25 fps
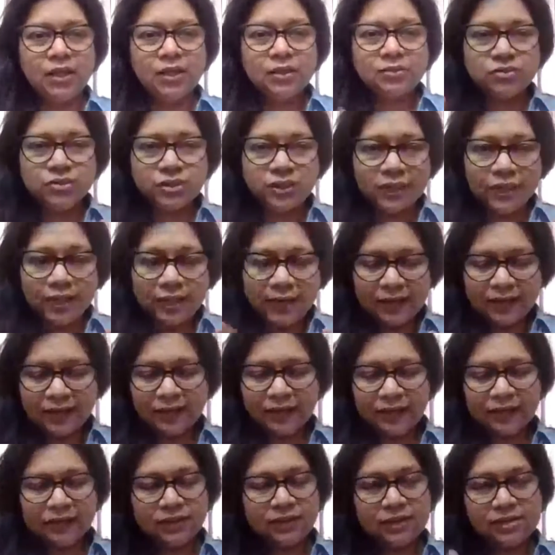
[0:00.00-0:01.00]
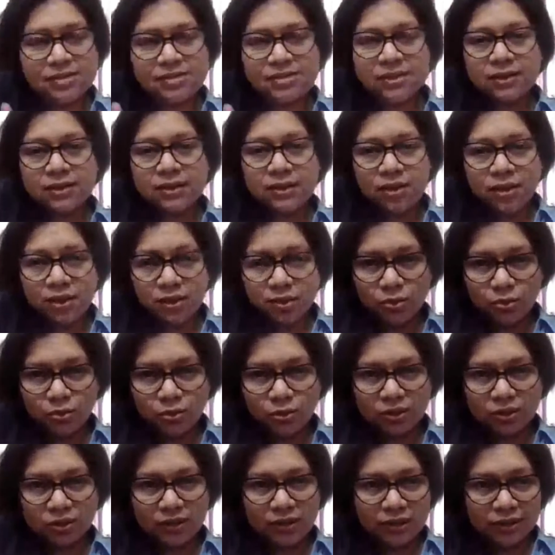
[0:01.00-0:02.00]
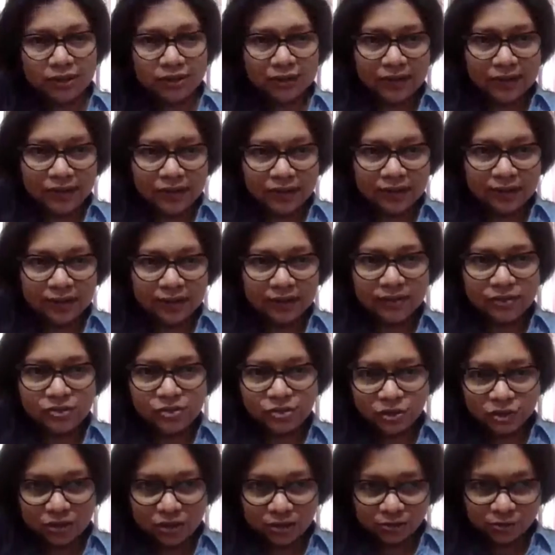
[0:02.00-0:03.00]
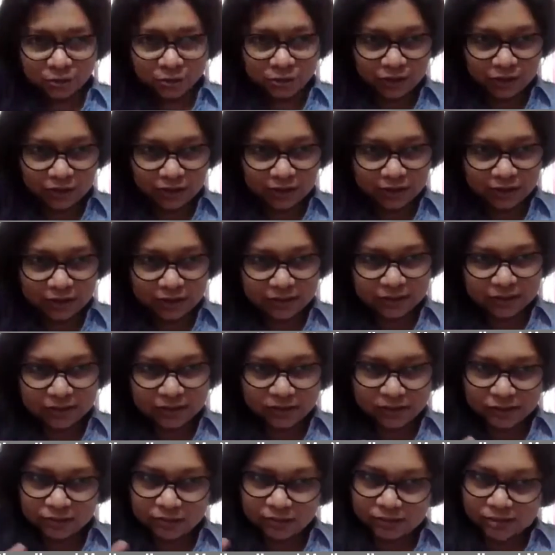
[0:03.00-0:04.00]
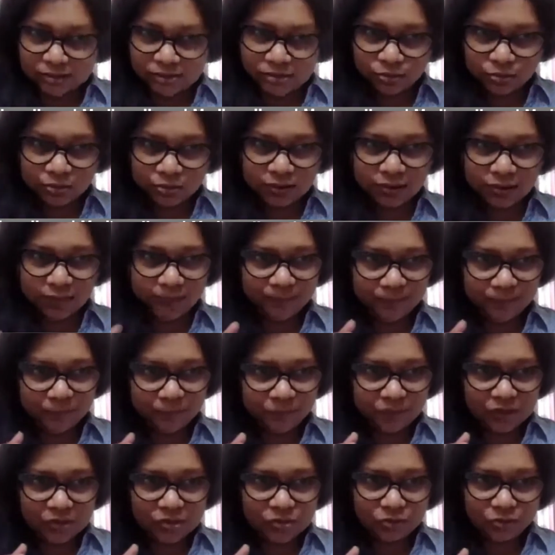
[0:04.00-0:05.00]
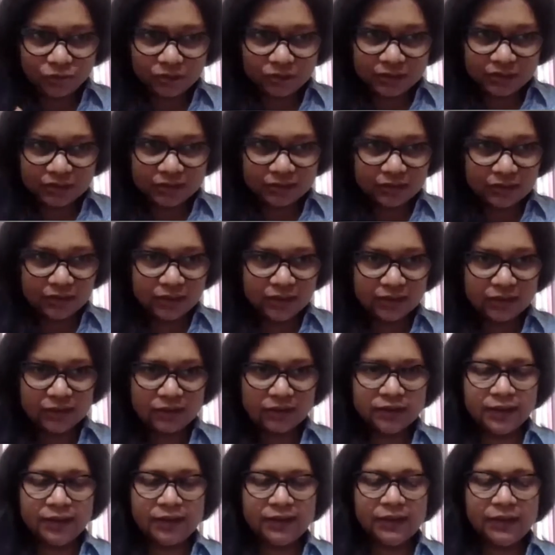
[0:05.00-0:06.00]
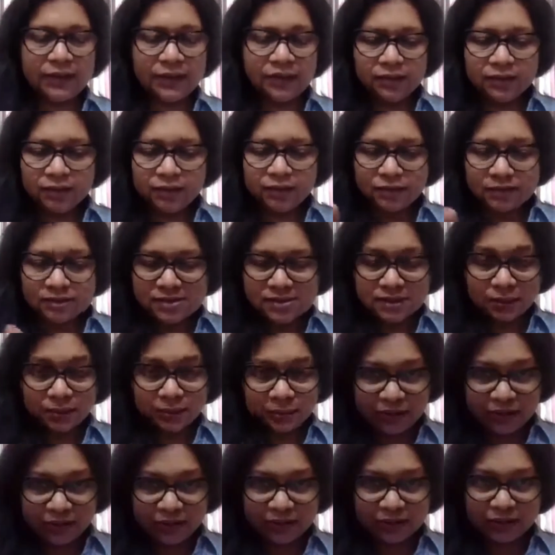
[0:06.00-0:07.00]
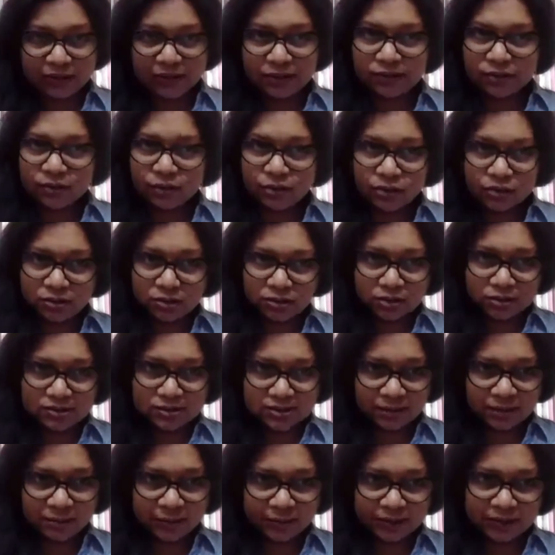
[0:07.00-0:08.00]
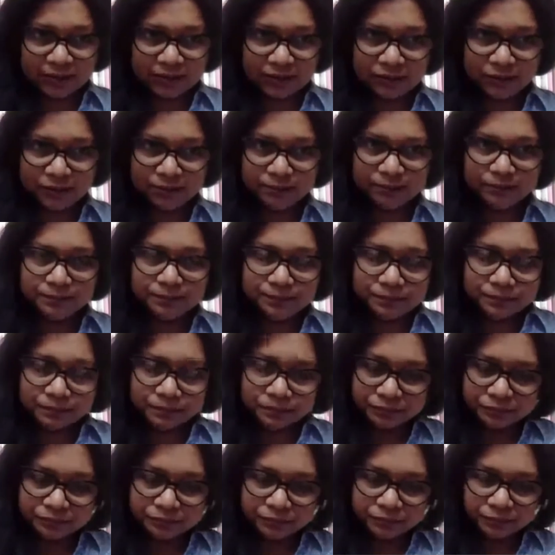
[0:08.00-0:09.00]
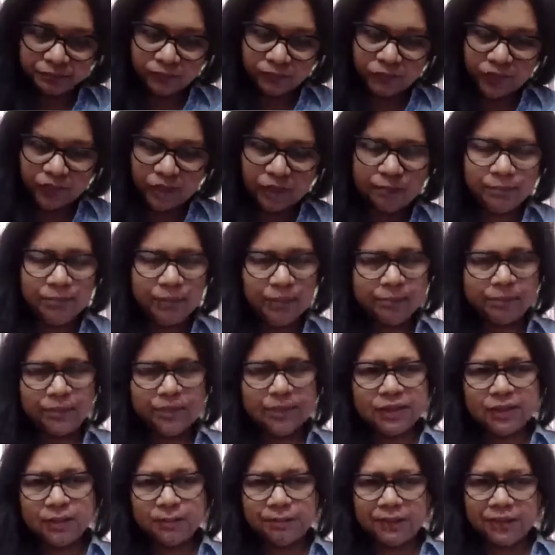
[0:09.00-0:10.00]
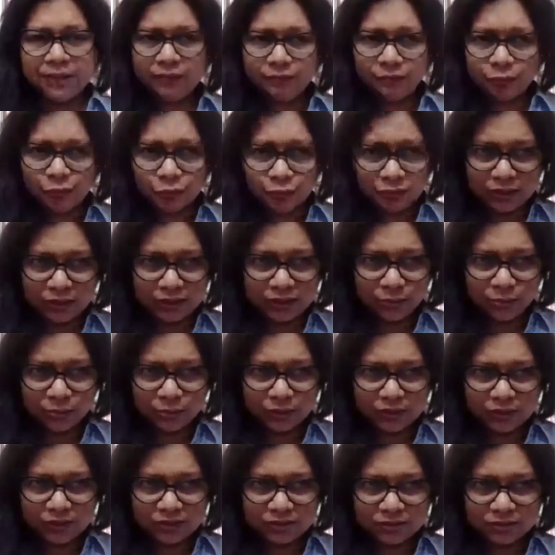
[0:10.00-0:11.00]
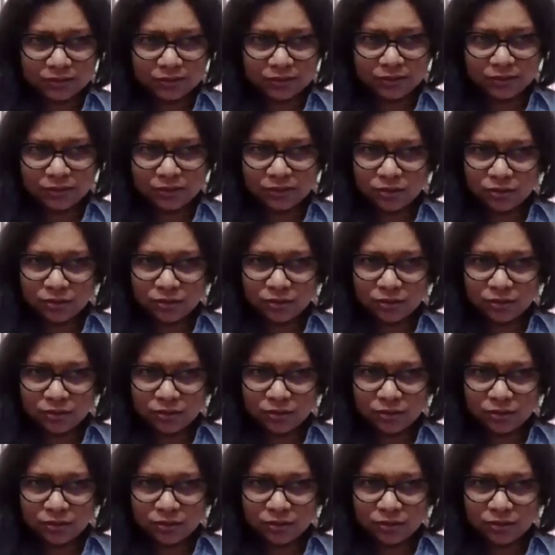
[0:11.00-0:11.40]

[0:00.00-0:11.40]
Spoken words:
so the headline is the key hook. The headline should communicate the story. So the headline, the summary line or the subheadline, maybe a typical 400 words,